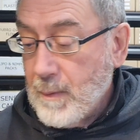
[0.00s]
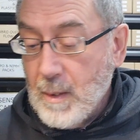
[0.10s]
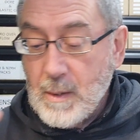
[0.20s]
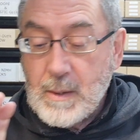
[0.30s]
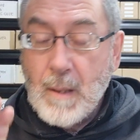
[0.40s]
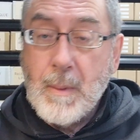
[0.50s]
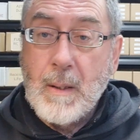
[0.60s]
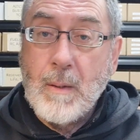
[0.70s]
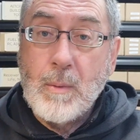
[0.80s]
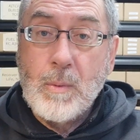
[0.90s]
There's going to be
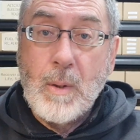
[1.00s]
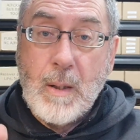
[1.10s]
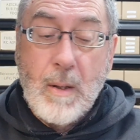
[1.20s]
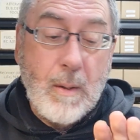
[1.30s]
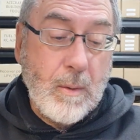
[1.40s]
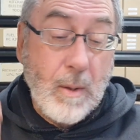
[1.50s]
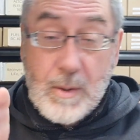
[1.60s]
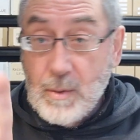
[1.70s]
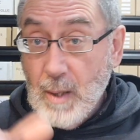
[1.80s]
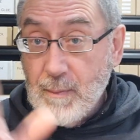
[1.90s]
another order going through. I
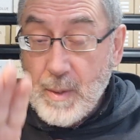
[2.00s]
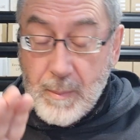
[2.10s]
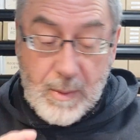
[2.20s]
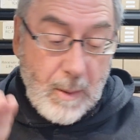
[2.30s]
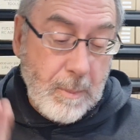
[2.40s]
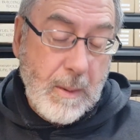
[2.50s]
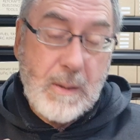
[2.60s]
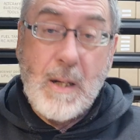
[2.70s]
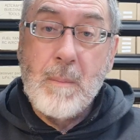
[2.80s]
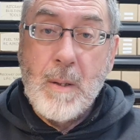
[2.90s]
still have some in stock, but
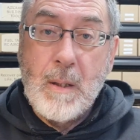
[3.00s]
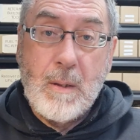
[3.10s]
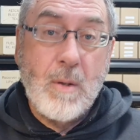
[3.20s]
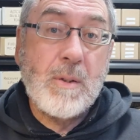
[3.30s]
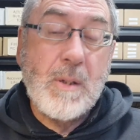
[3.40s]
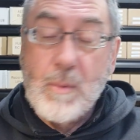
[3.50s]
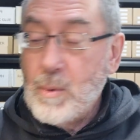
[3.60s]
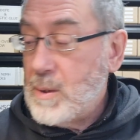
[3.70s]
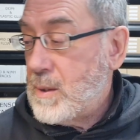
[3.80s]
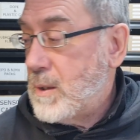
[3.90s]
there's going to be constant
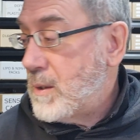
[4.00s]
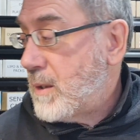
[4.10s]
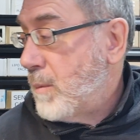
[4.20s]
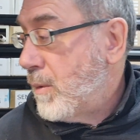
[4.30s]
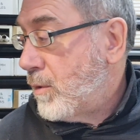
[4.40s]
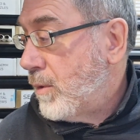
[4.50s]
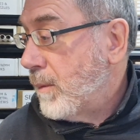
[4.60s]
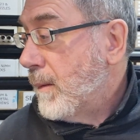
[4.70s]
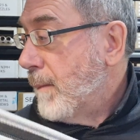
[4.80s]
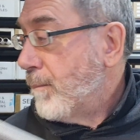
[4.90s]
orders of these coming
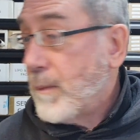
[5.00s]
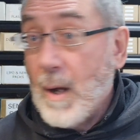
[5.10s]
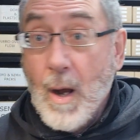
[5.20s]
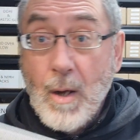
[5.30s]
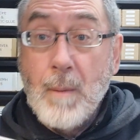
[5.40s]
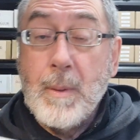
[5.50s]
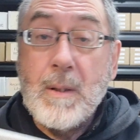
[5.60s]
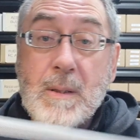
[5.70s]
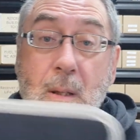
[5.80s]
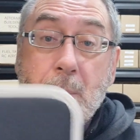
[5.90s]
through. Only
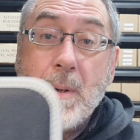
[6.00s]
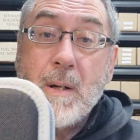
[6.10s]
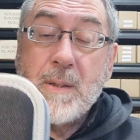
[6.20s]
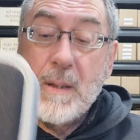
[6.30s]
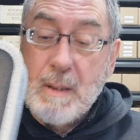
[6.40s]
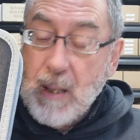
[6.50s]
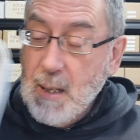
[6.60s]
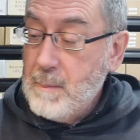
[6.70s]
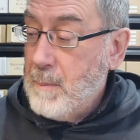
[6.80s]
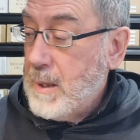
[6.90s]
because of the pricing,
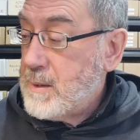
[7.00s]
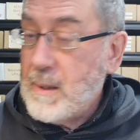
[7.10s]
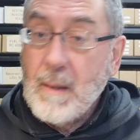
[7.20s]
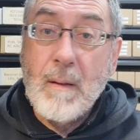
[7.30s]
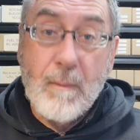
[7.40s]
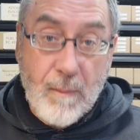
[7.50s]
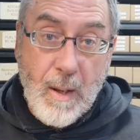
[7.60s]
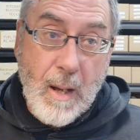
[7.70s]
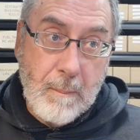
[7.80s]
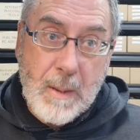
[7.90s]
it makes it
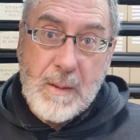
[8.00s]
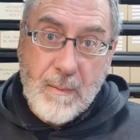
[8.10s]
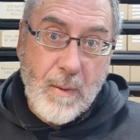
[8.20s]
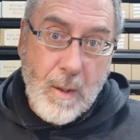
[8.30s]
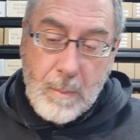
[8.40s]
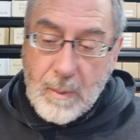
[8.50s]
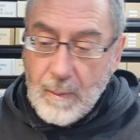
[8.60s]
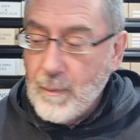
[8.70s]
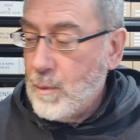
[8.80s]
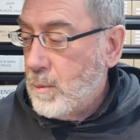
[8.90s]
viable
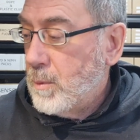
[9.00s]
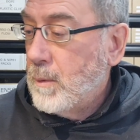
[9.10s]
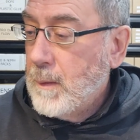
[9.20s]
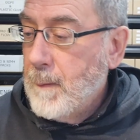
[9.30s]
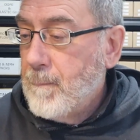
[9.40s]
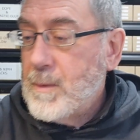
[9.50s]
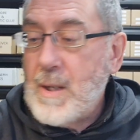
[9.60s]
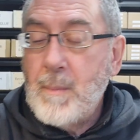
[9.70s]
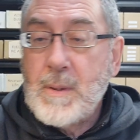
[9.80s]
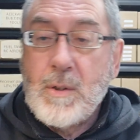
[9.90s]
and affordable.
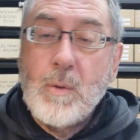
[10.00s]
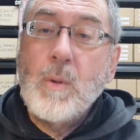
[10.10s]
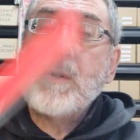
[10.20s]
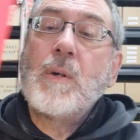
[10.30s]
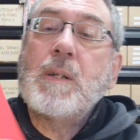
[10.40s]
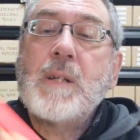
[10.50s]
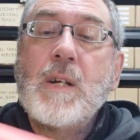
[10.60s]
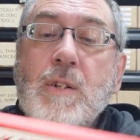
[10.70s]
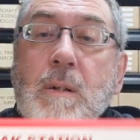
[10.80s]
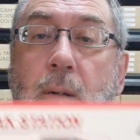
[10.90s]
Same as a tweak
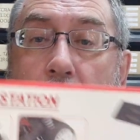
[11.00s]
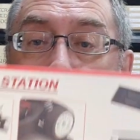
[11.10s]
station.